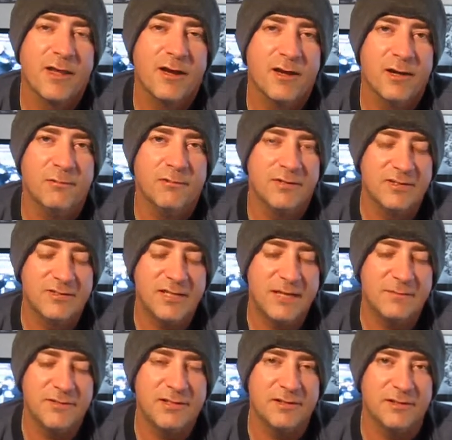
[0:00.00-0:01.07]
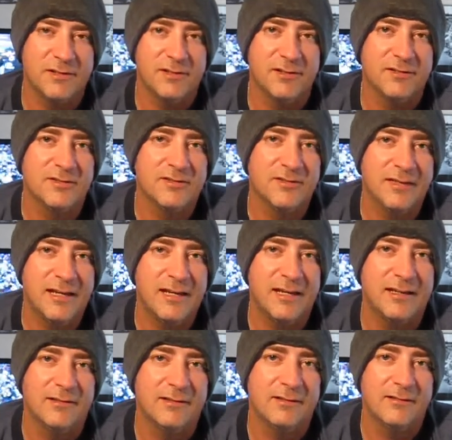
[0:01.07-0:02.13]
with the same stars,
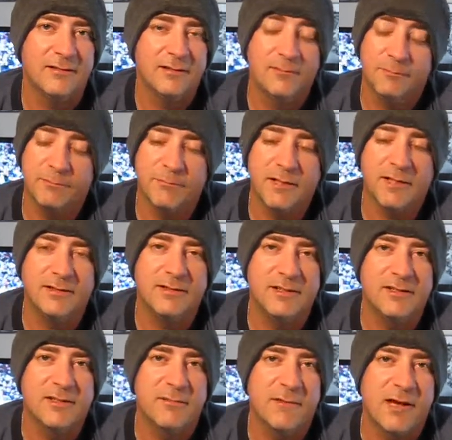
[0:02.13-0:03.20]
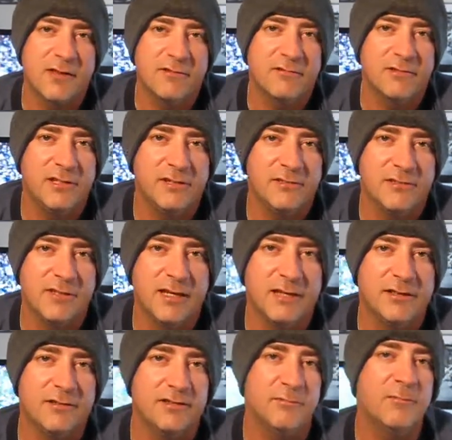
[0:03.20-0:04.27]
but it did come out 3 years
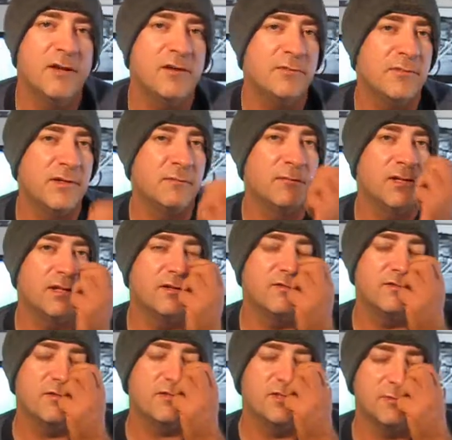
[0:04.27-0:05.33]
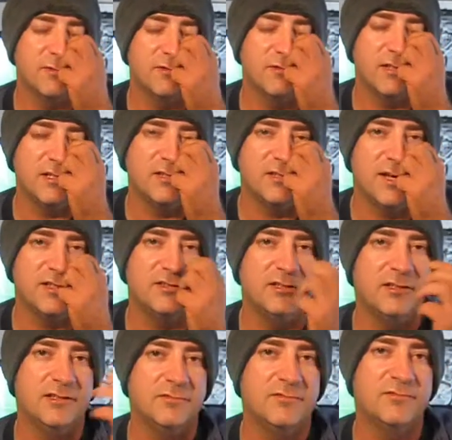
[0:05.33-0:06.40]
later. It might have been one of the first movies to
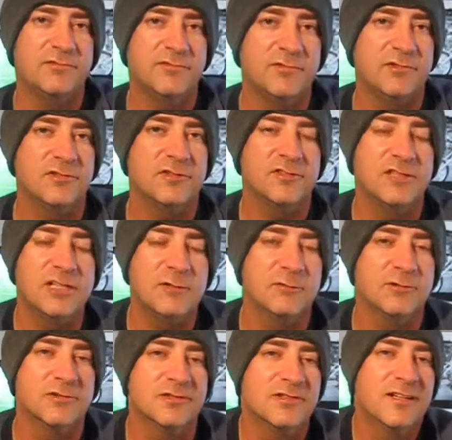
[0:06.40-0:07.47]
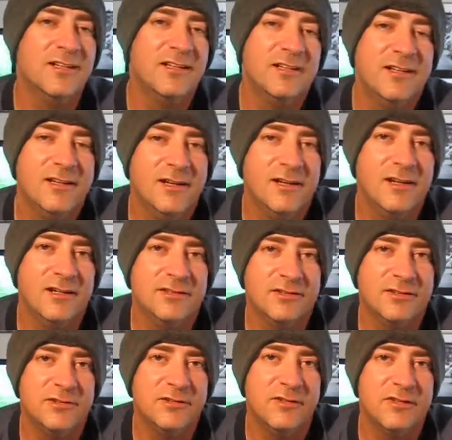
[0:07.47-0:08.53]
actually, first sequels
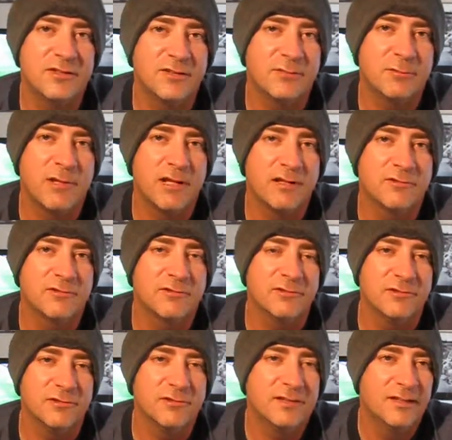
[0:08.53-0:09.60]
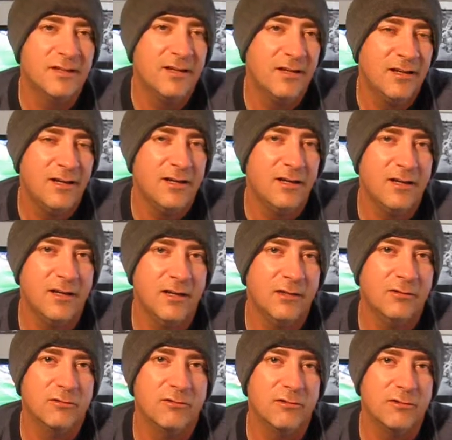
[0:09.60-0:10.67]
to do this as well. Of course,
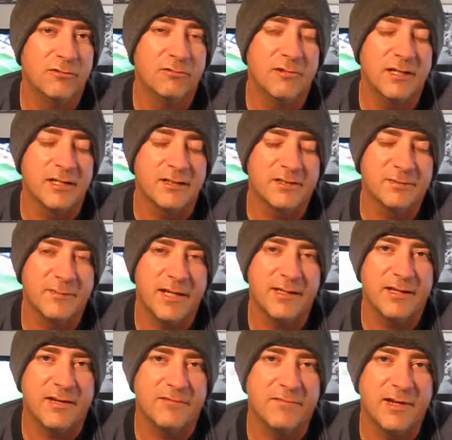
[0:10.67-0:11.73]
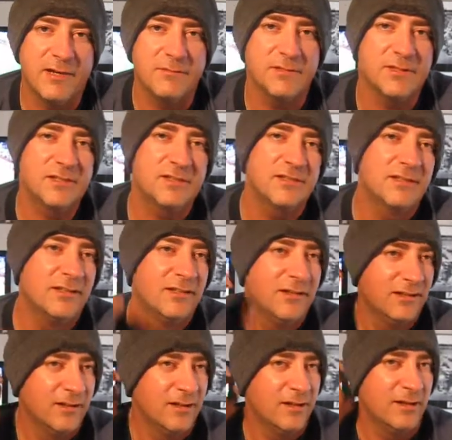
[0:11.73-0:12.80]
Lord of the Rings made that famous
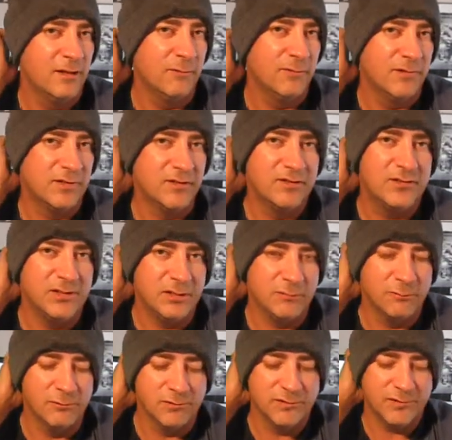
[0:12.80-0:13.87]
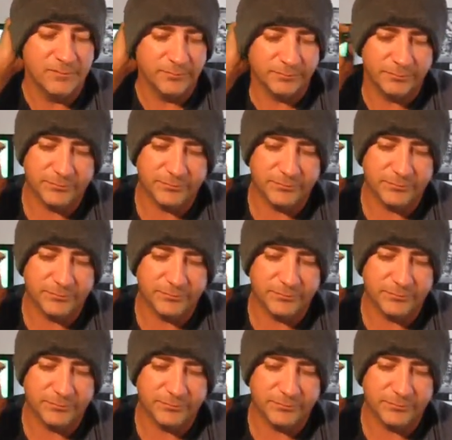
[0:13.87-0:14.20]
with those sequels.